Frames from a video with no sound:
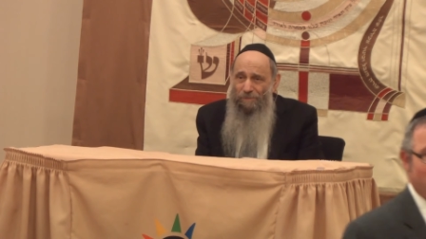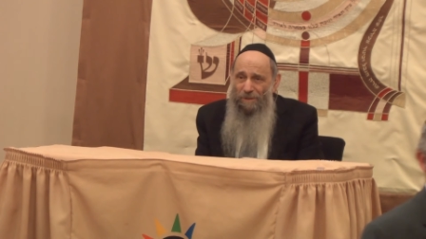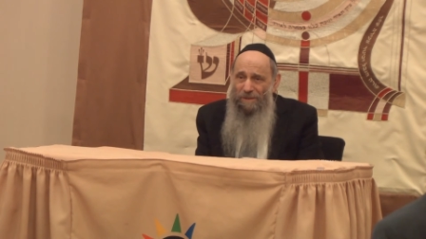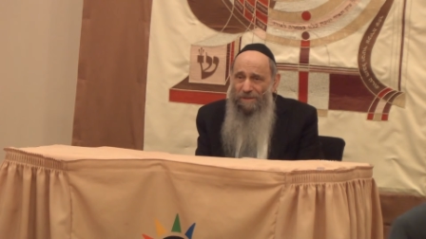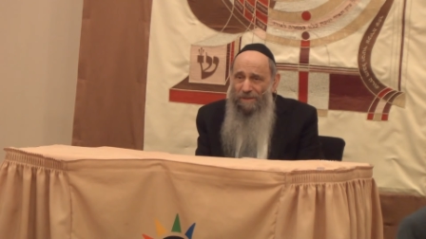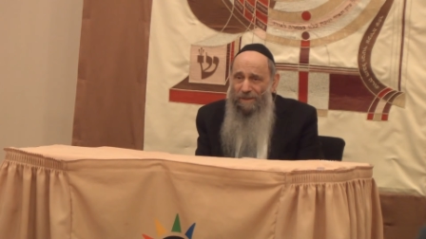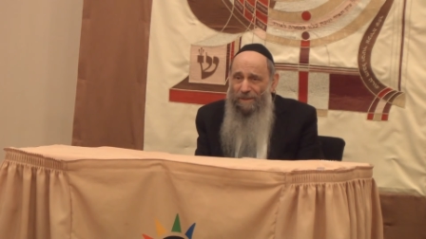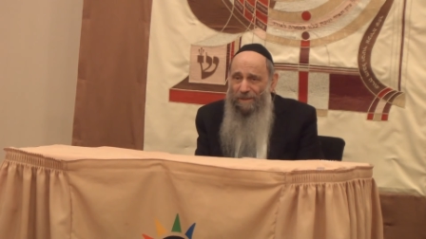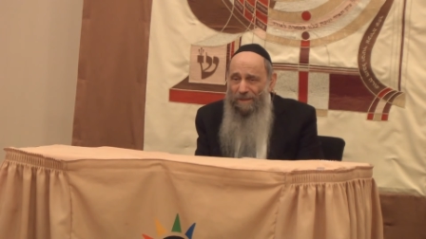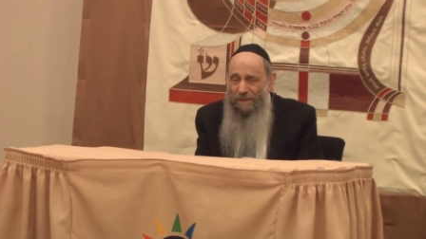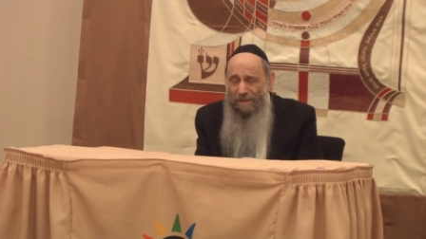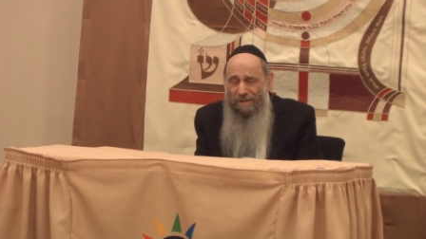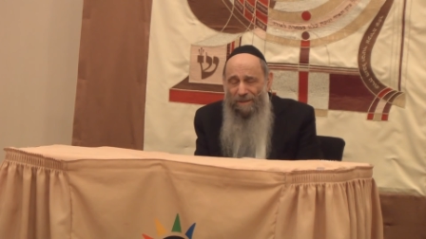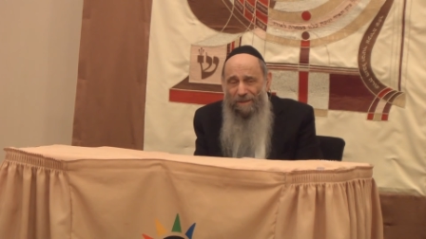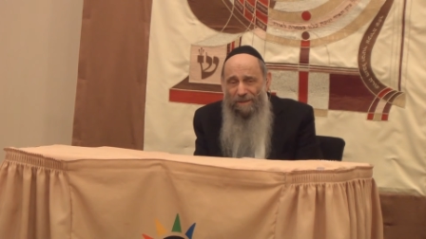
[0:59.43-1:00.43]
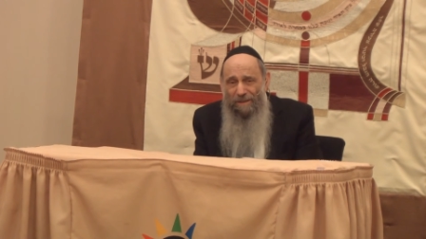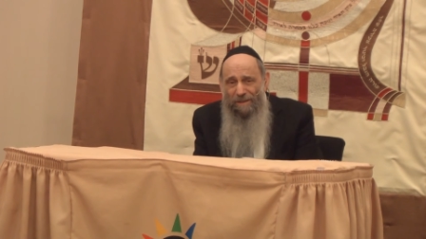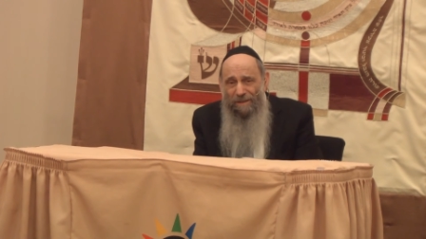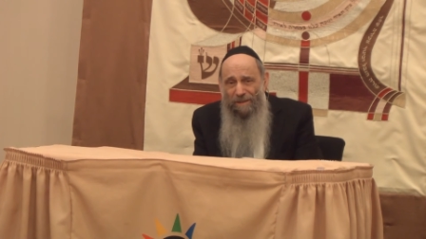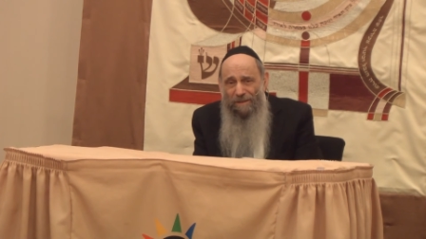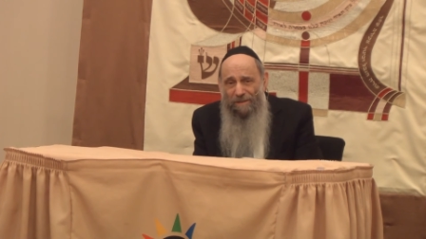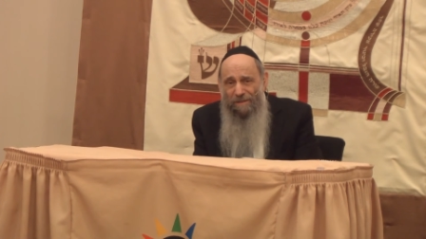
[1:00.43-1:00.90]
best they can,
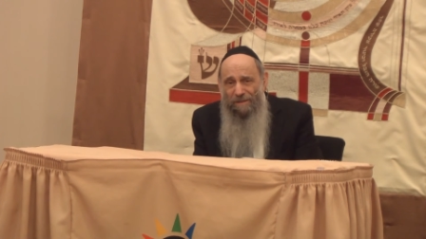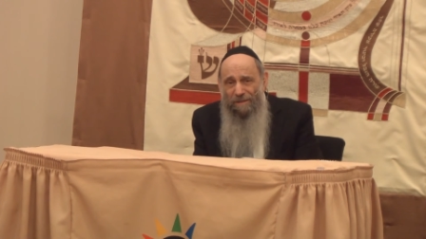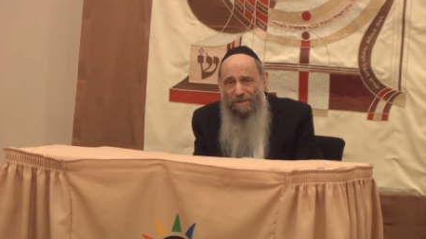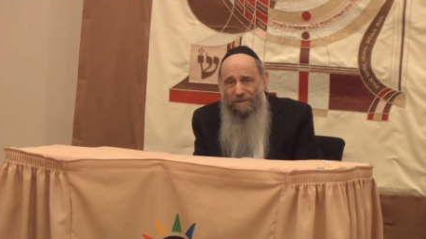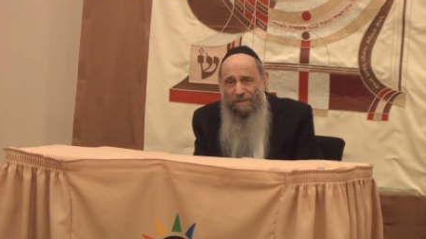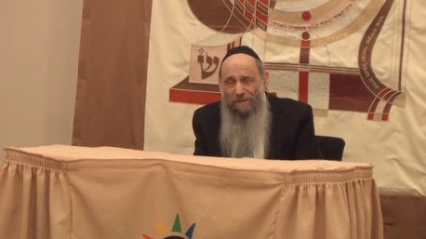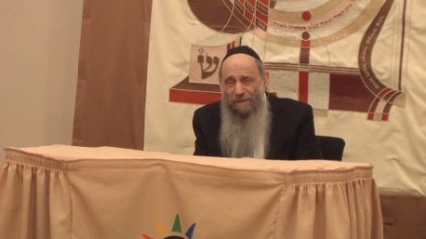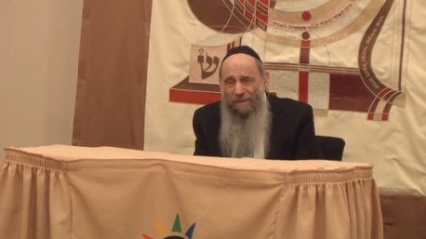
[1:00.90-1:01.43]
and uh,